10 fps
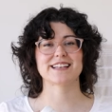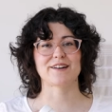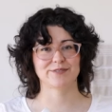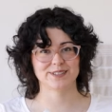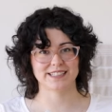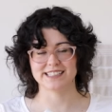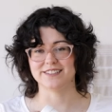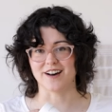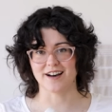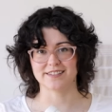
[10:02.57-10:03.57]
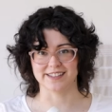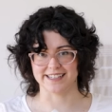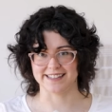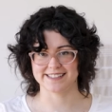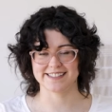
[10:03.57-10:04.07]
definitely not
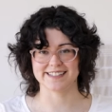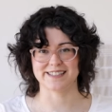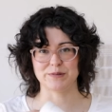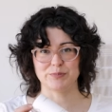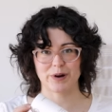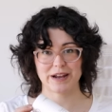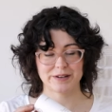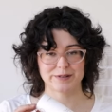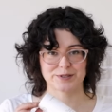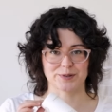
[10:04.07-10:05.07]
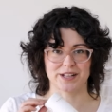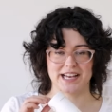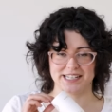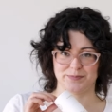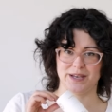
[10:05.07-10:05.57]
least is the brand new Sorella
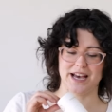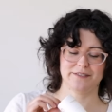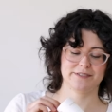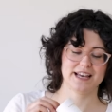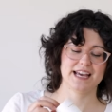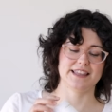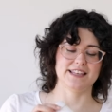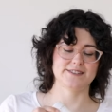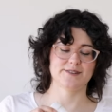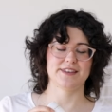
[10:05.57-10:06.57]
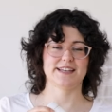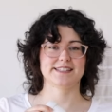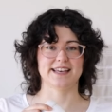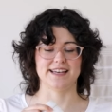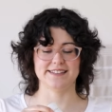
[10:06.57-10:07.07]
SPF. These are the
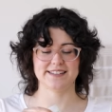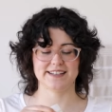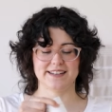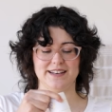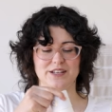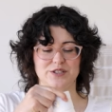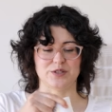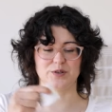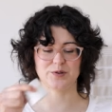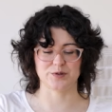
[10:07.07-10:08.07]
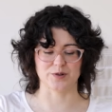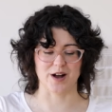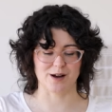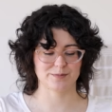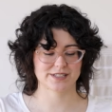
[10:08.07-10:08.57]
Tinted
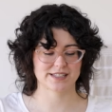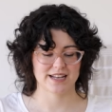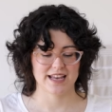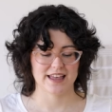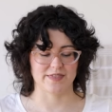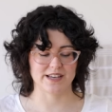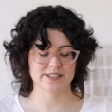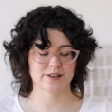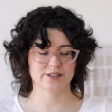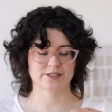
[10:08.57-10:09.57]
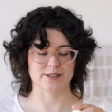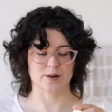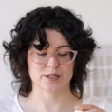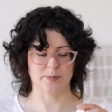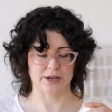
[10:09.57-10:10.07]
Dewdrops. These are
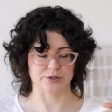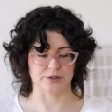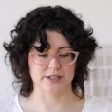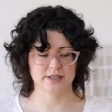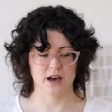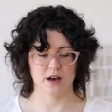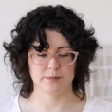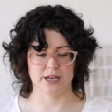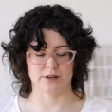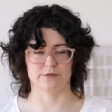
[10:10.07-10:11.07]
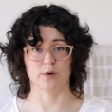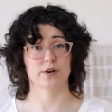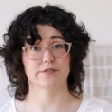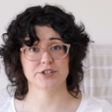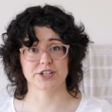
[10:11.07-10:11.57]
so special. These come in four
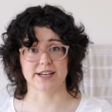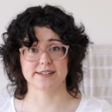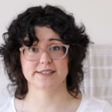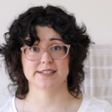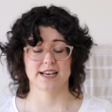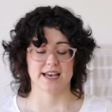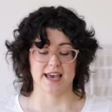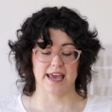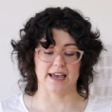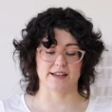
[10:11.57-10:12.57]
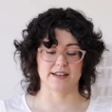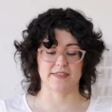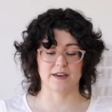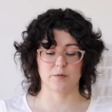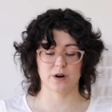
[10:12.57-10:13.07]
different shades and
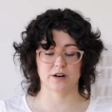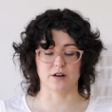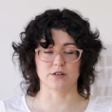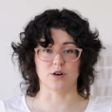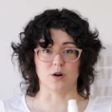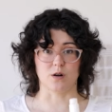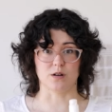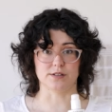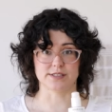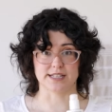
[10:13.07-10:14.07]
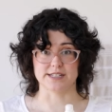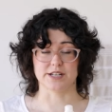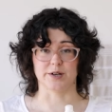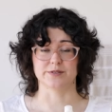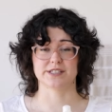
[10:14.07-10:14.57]
they work on all skin
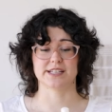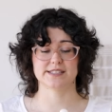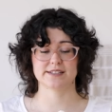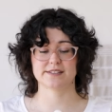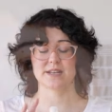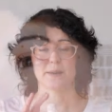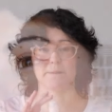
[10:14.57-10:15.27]
tones. This is